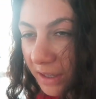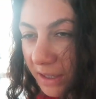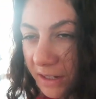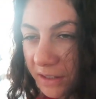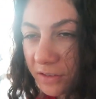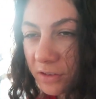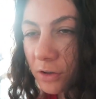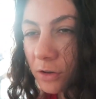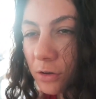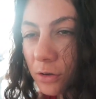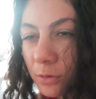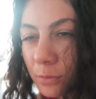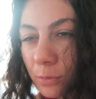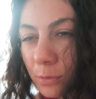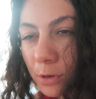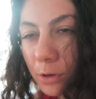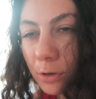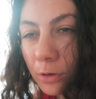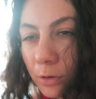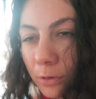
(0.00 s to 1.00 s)
It is
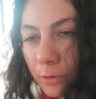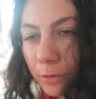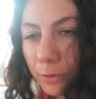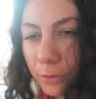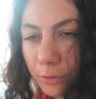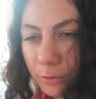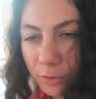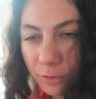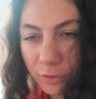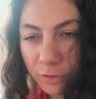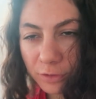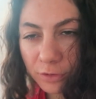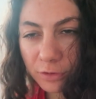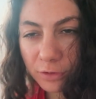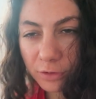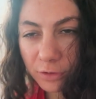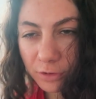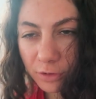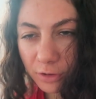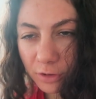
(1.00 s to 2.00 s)
almost
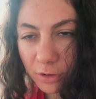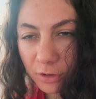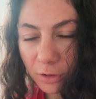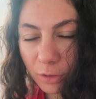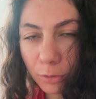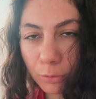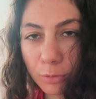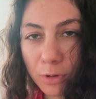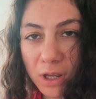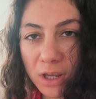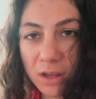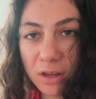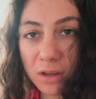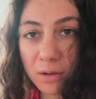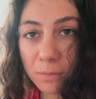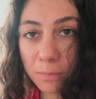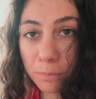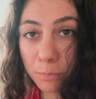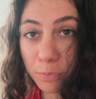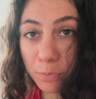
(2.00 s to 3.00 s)
3